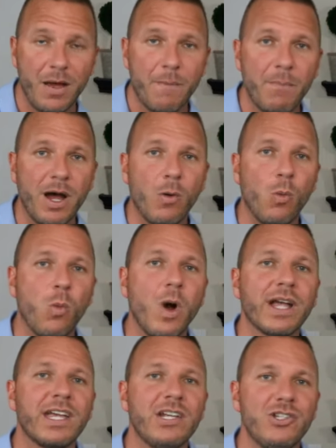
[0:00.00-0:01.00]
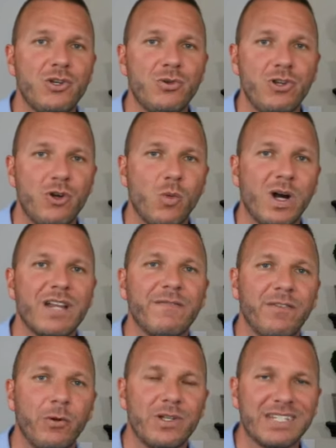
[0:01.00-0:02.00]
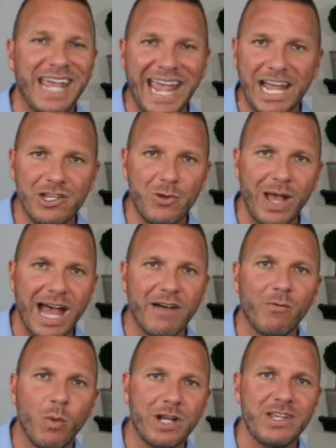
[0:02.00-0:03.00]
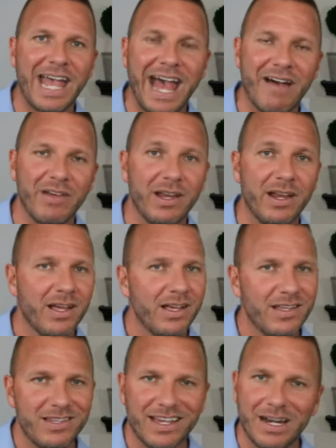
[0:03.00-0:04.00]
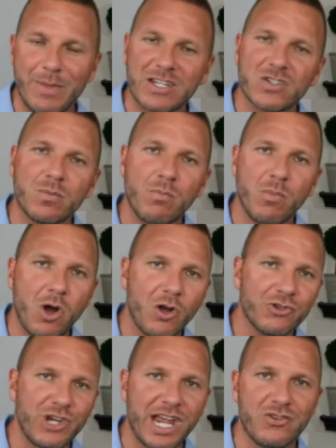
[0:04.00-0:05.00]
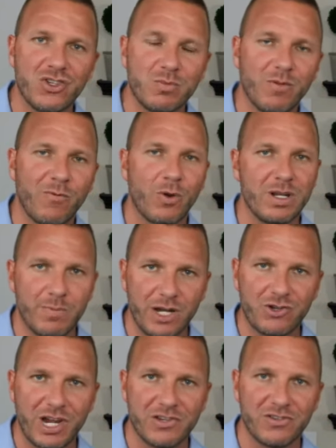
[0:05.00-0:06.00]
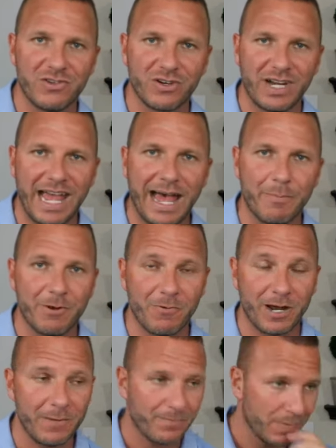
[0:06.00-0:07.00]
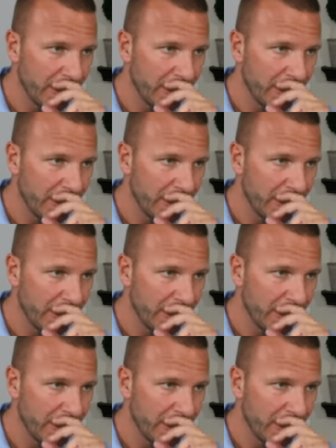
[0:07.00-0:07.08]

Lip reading: But what can you do? What influence can you have when you have it? You got to make small changes before any big changes are going to happen, right?